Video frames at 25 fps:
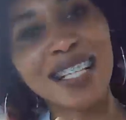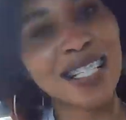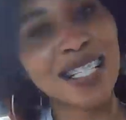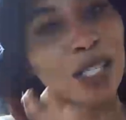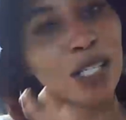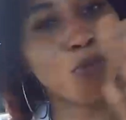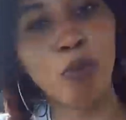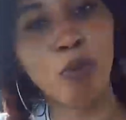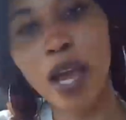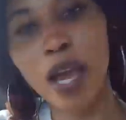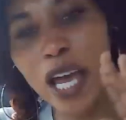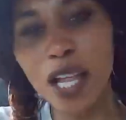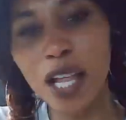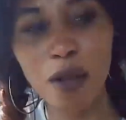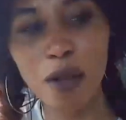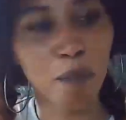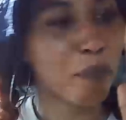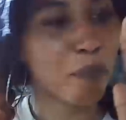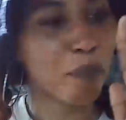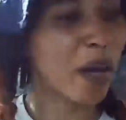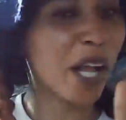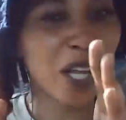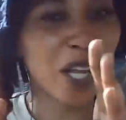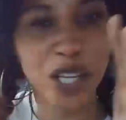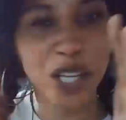Peanut
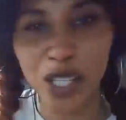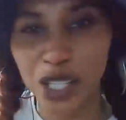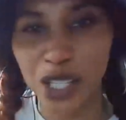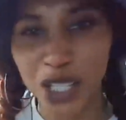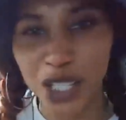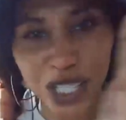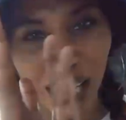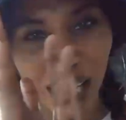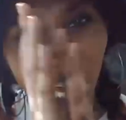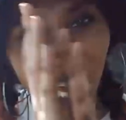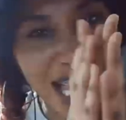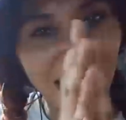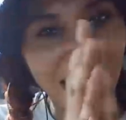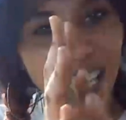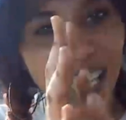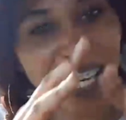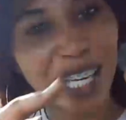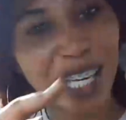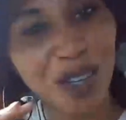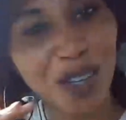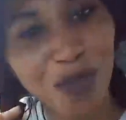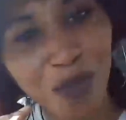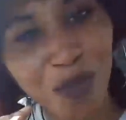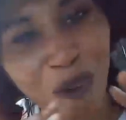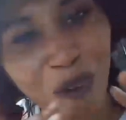butter
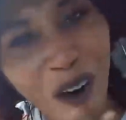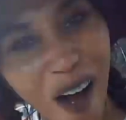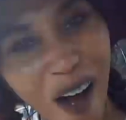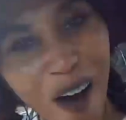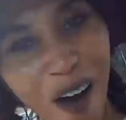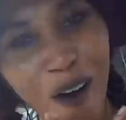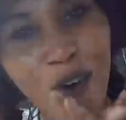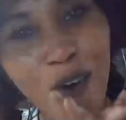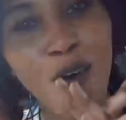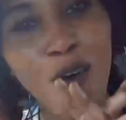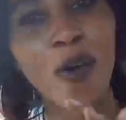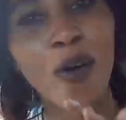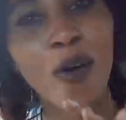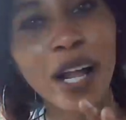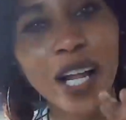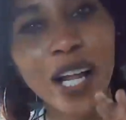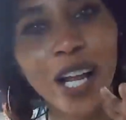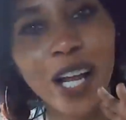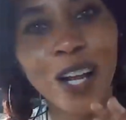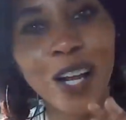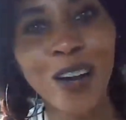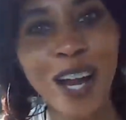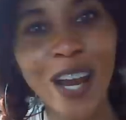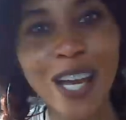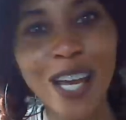jelly. Whoa, what
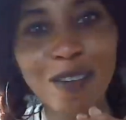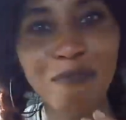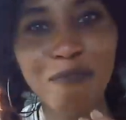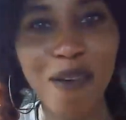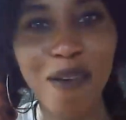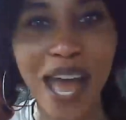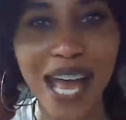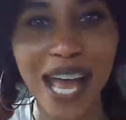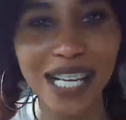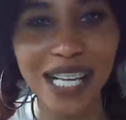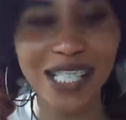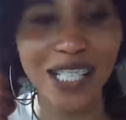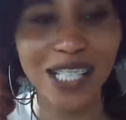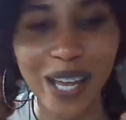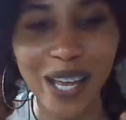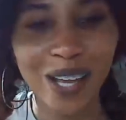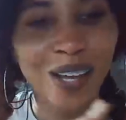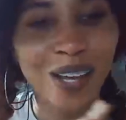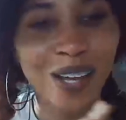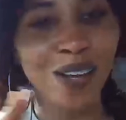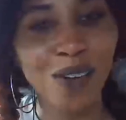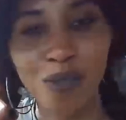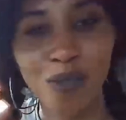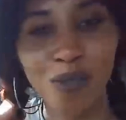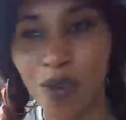a great
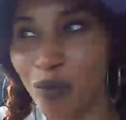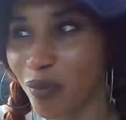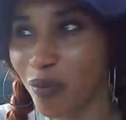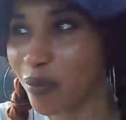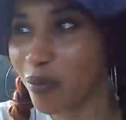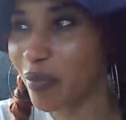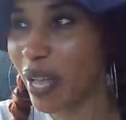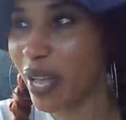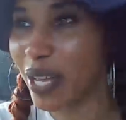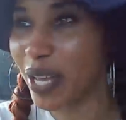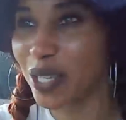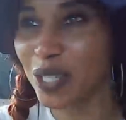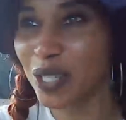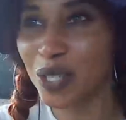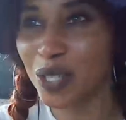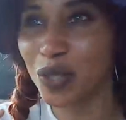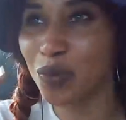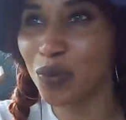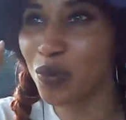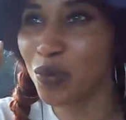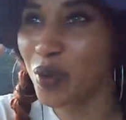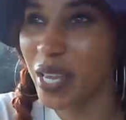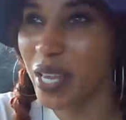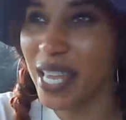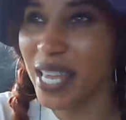mashup. Went from that
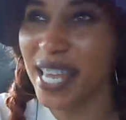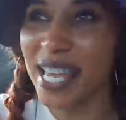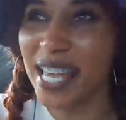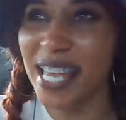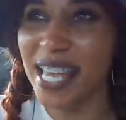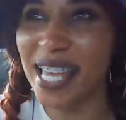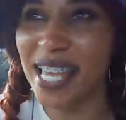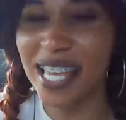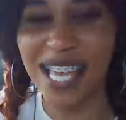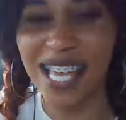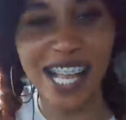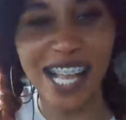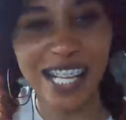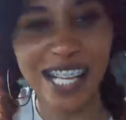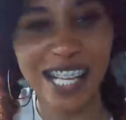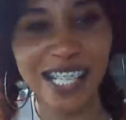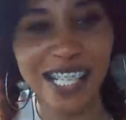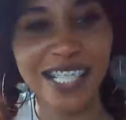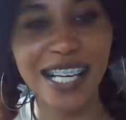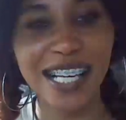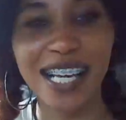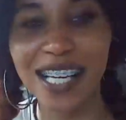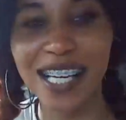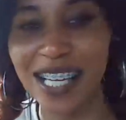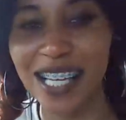sweet kind of
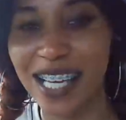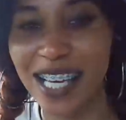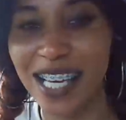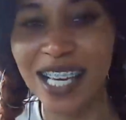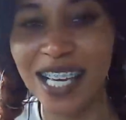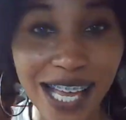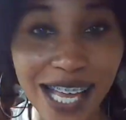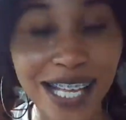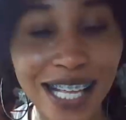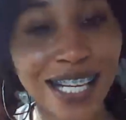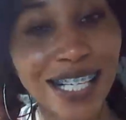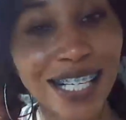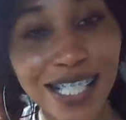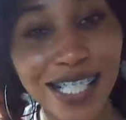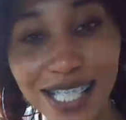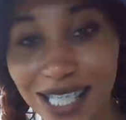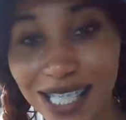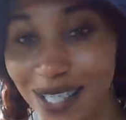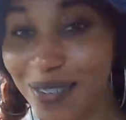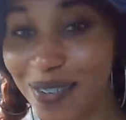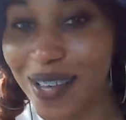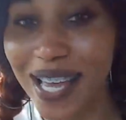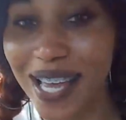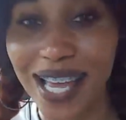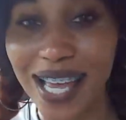jelly,
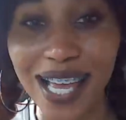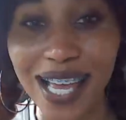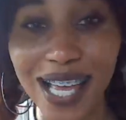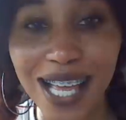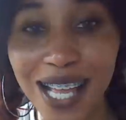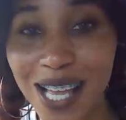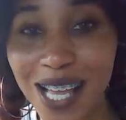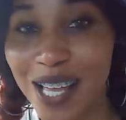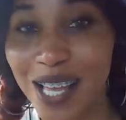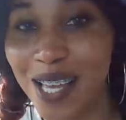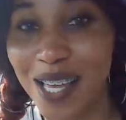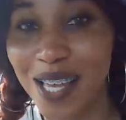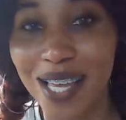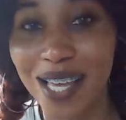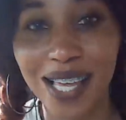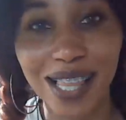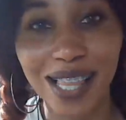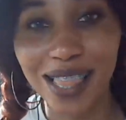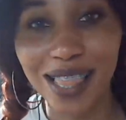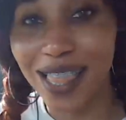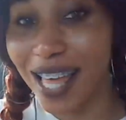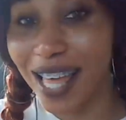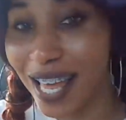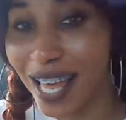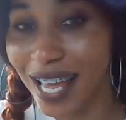sweet
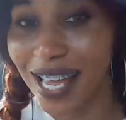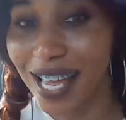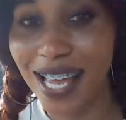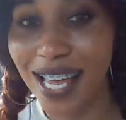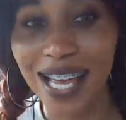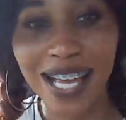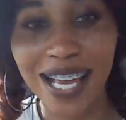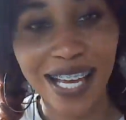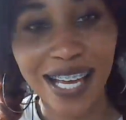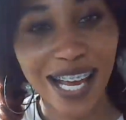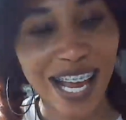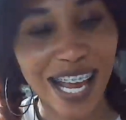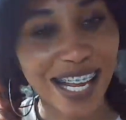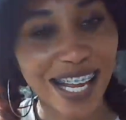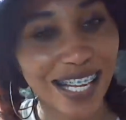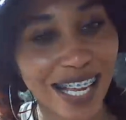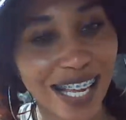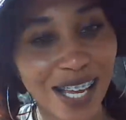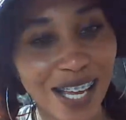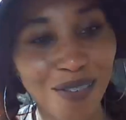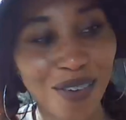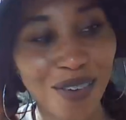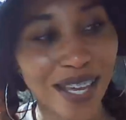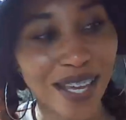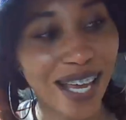thing, and
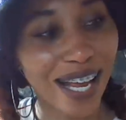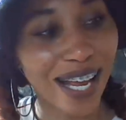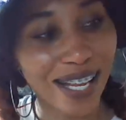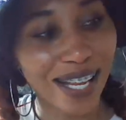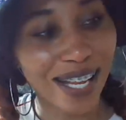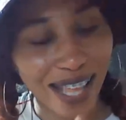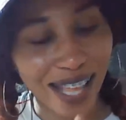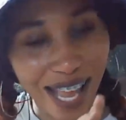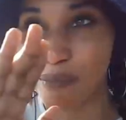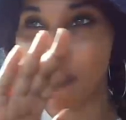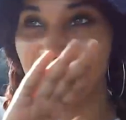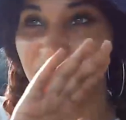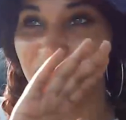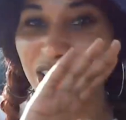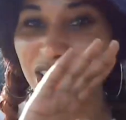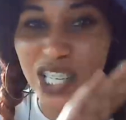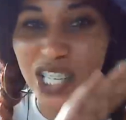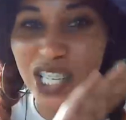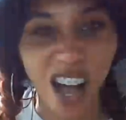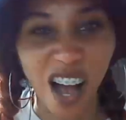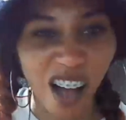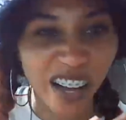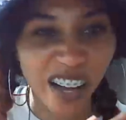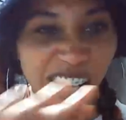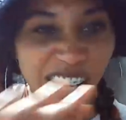then we got that
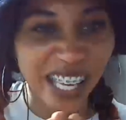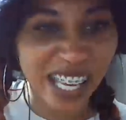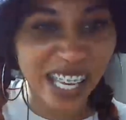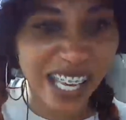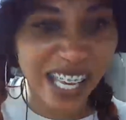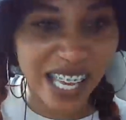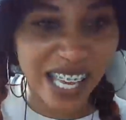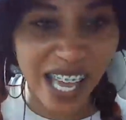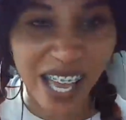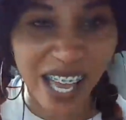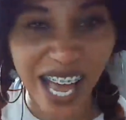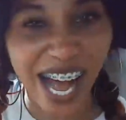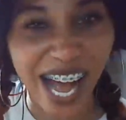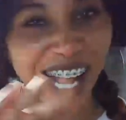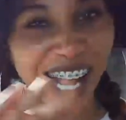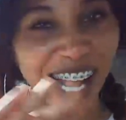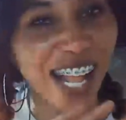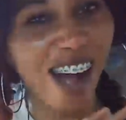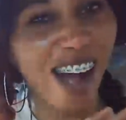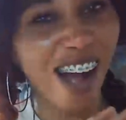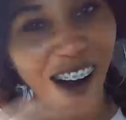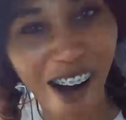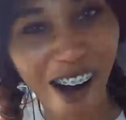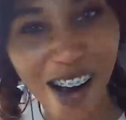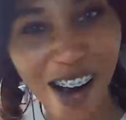chunky kind of
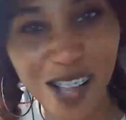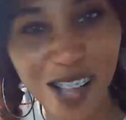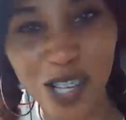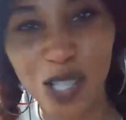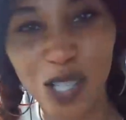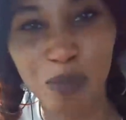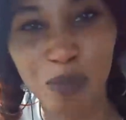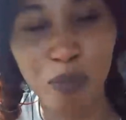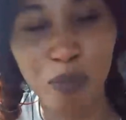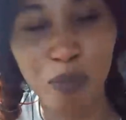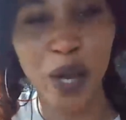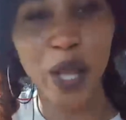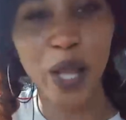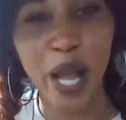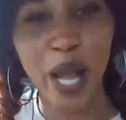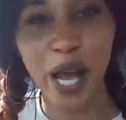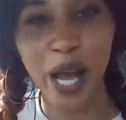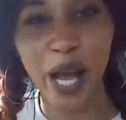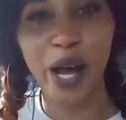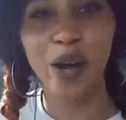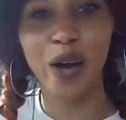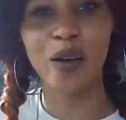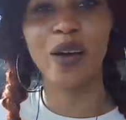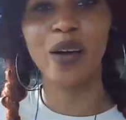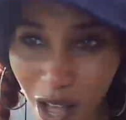heart to spread out.